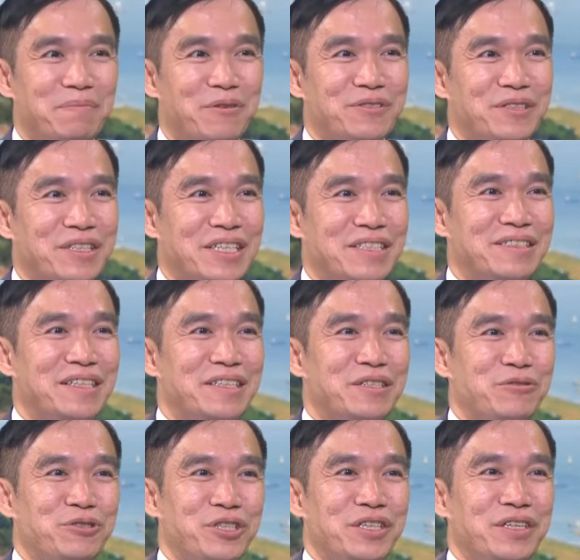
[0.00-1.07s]
of the
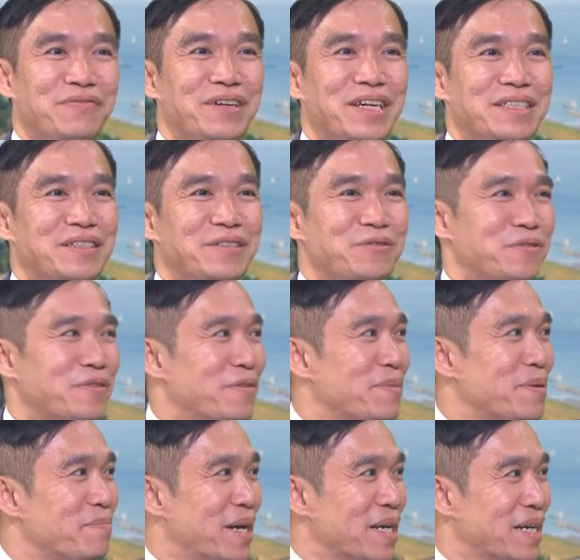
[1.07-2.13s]
institutional investors will have
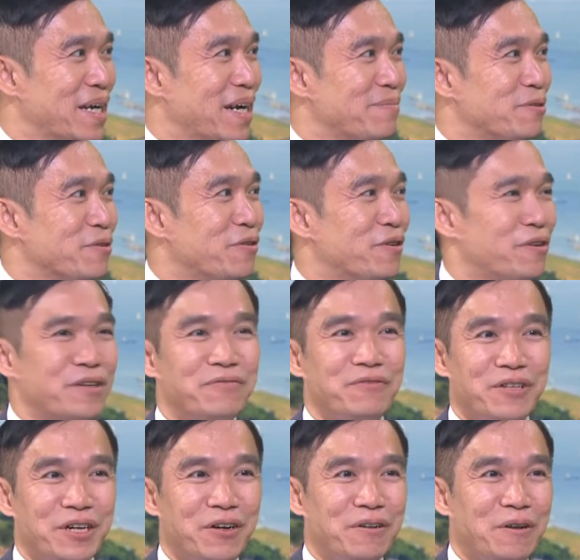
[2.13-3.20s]
been packing up to go on for
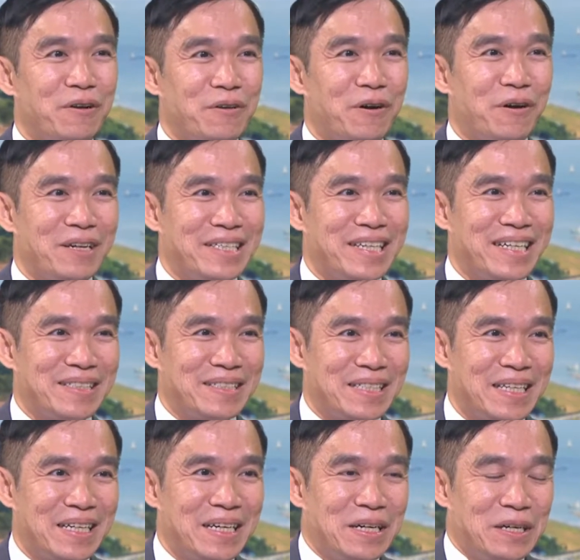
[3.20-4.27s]
their long holidays.
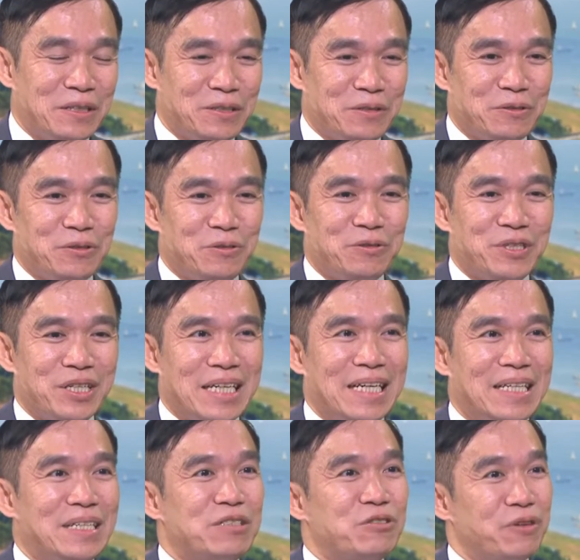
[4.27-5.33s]
So usually
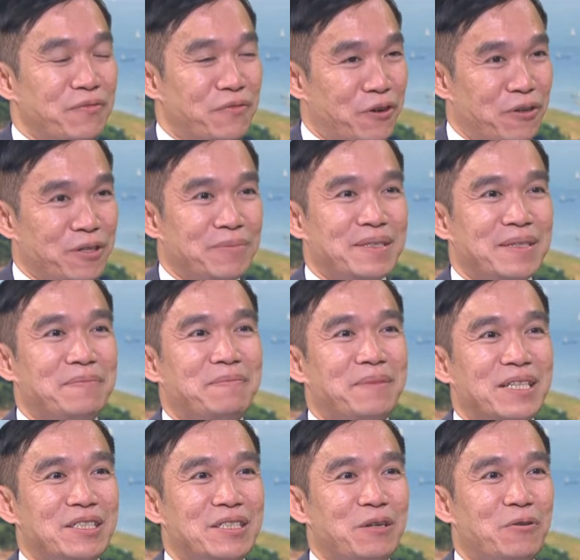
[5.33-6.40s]
the trade volumes are
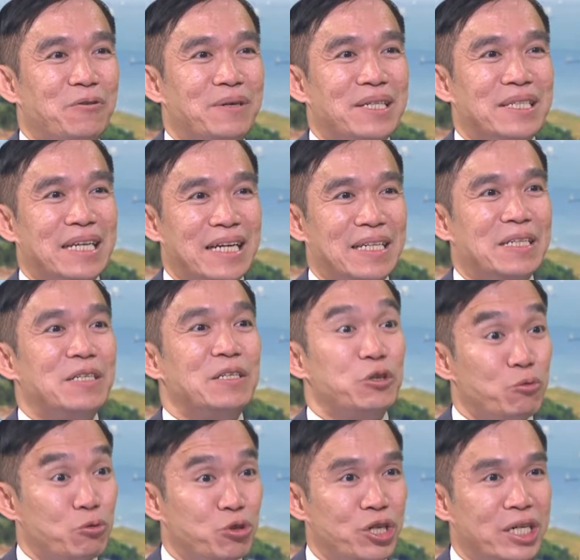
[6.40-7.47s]
much lower than
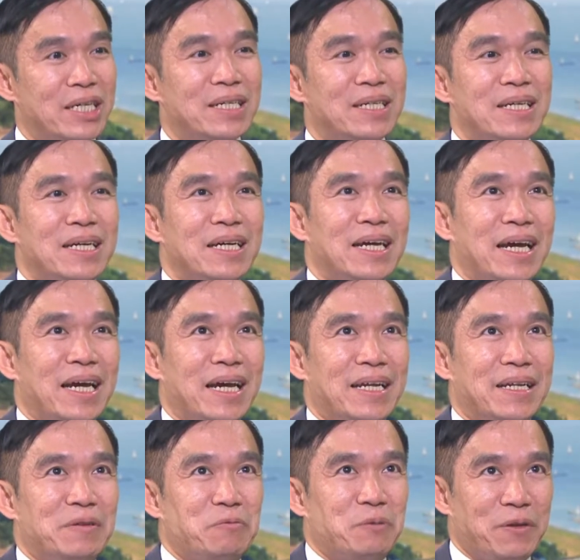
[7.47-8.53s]
usual.
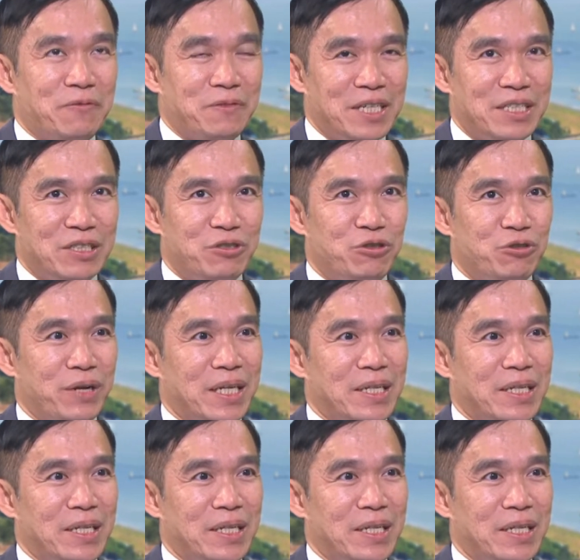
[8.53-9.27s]
And with these trade